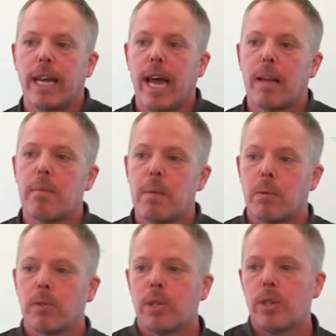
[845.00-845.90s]
get
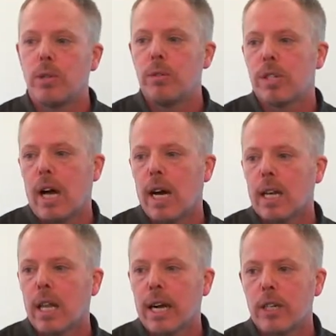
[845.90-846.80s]
people to use
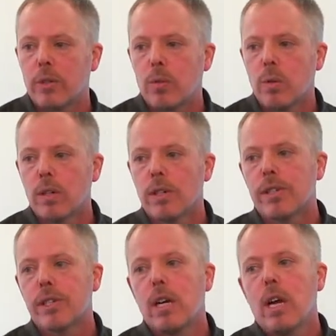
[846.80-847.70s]
online
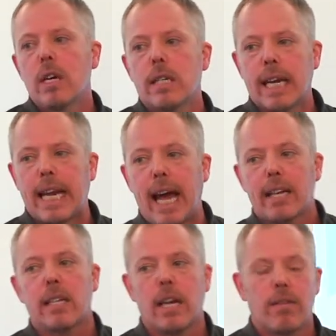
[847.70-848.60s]
tools to
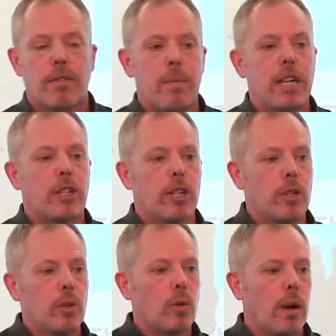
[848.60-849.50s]
get information, to
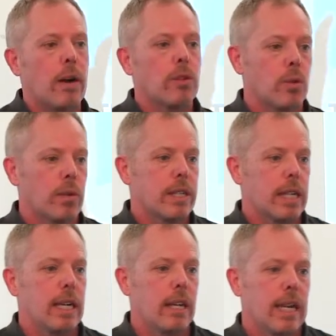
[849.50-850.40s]
do
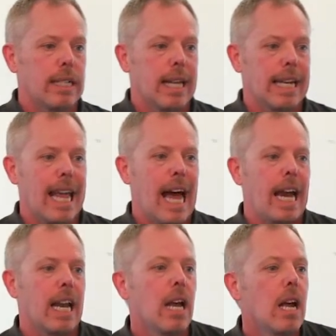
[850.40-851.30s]
crowdsourcing and things like
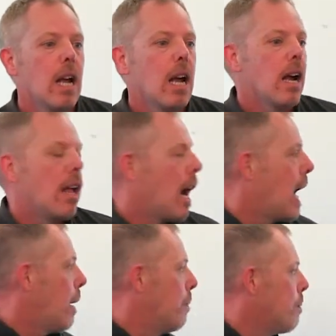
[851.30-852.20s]
that,
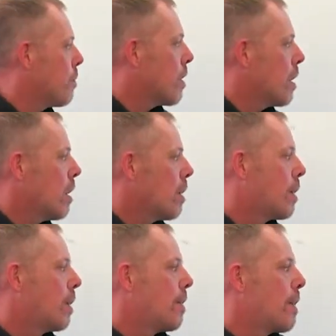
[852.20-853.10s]
um,
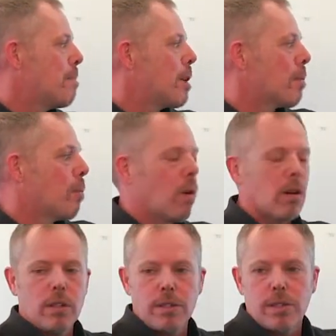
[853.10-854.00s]
the mere
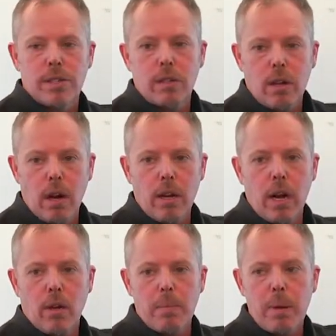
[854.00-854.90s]
mortals,
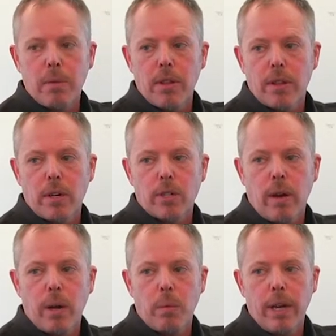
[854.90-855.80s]
you know, the people that they're
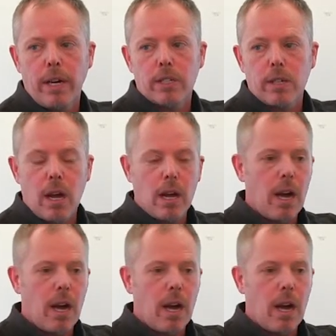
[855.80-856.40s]
trying to reach,